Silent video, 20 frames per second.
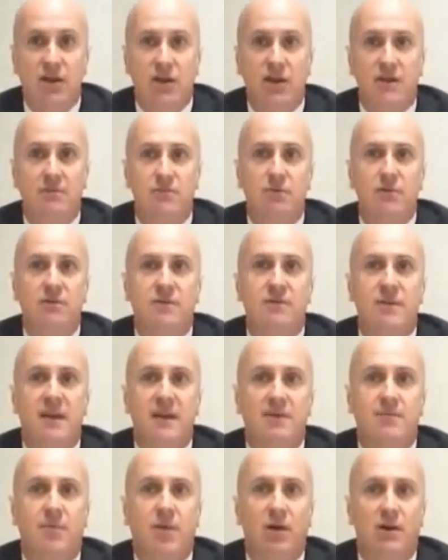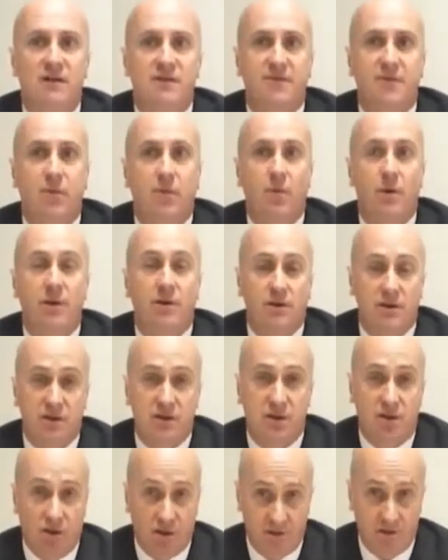you can move the enterprise forward on
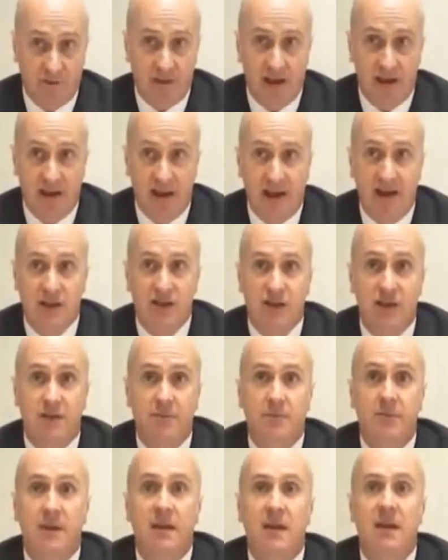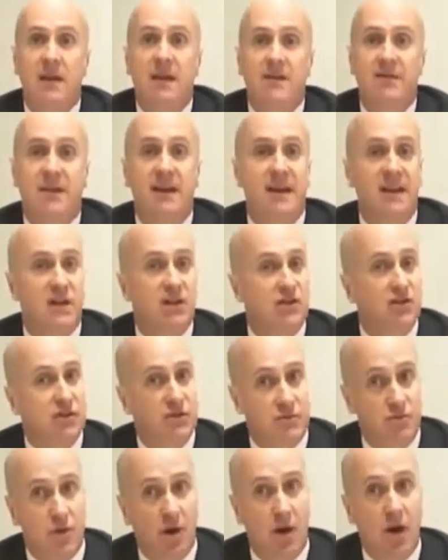a solid foundation. If any
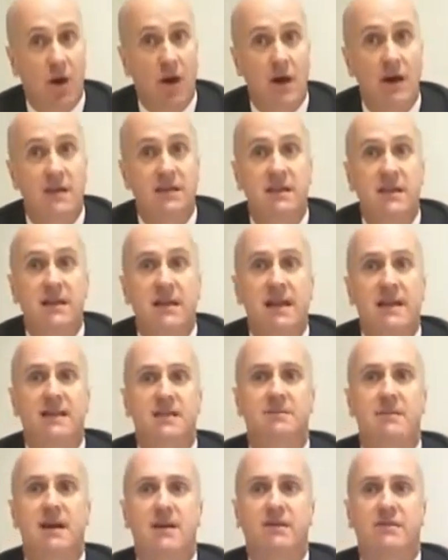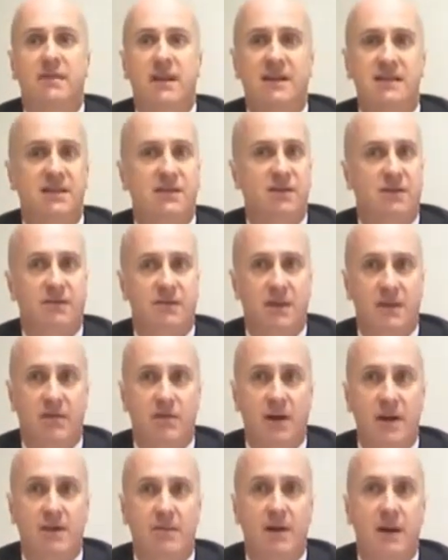issues arise, it's a matter of dusting off the
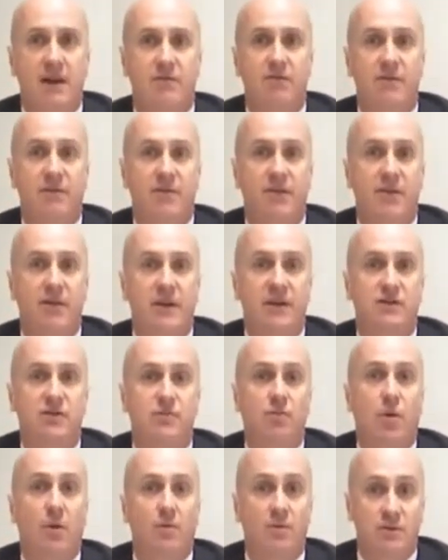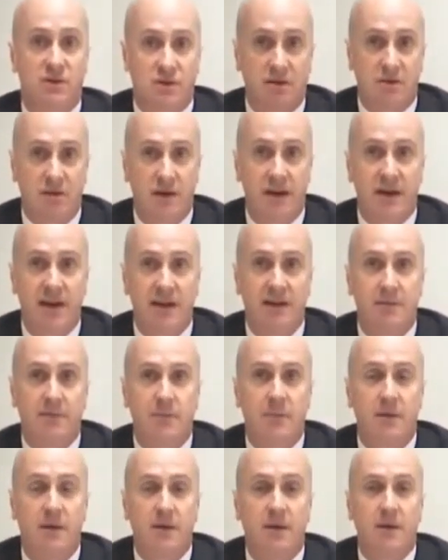agreement and referring to what was agreed.
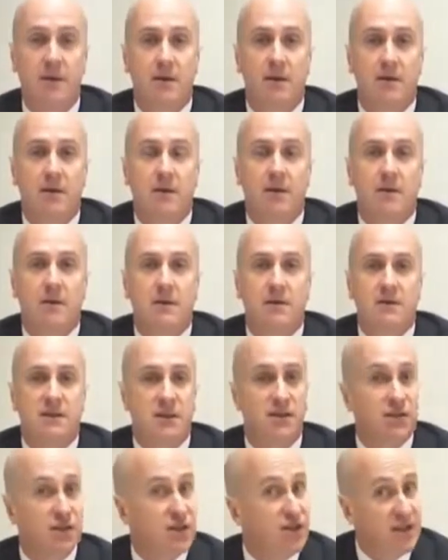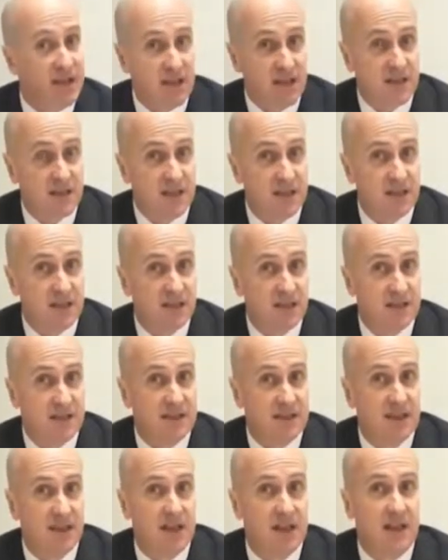So do you need
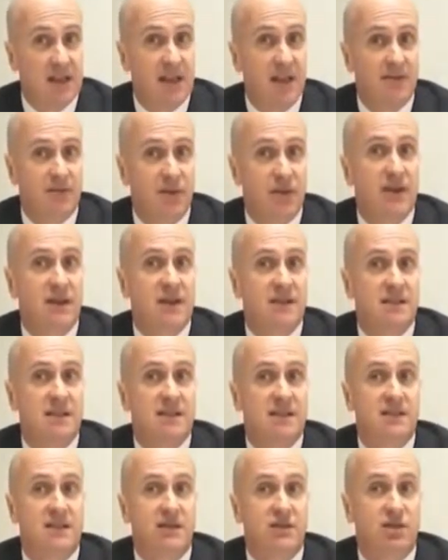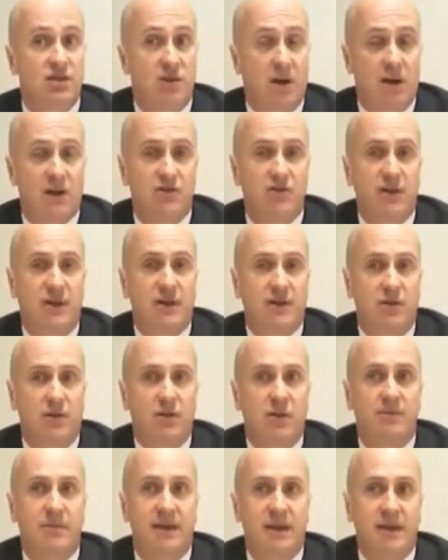assistance? If you need assistance structuring and
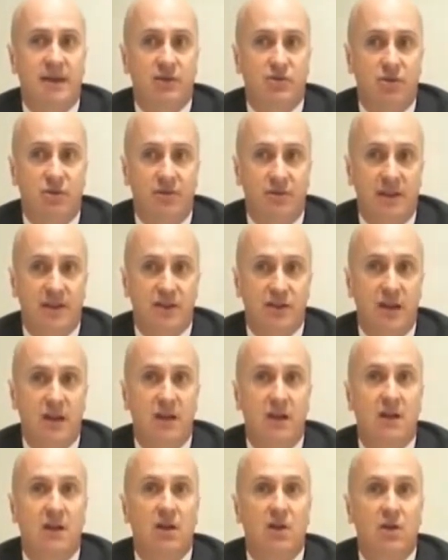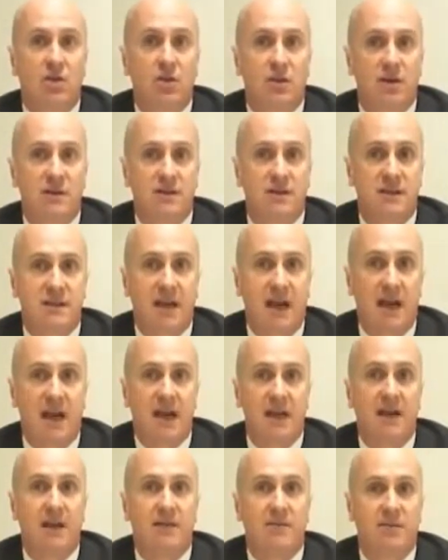documenting a joint venture, call us
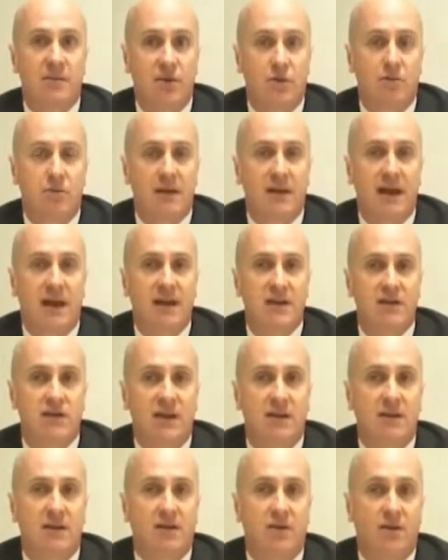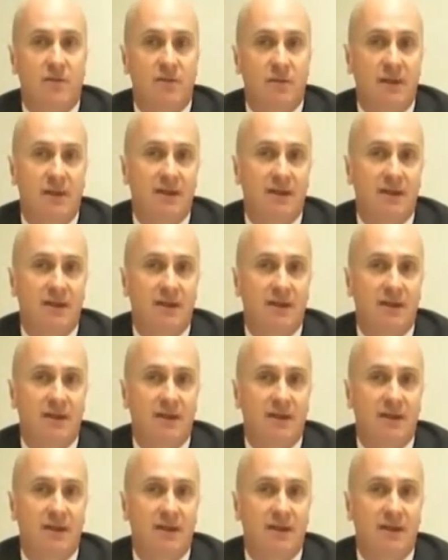today for an obligation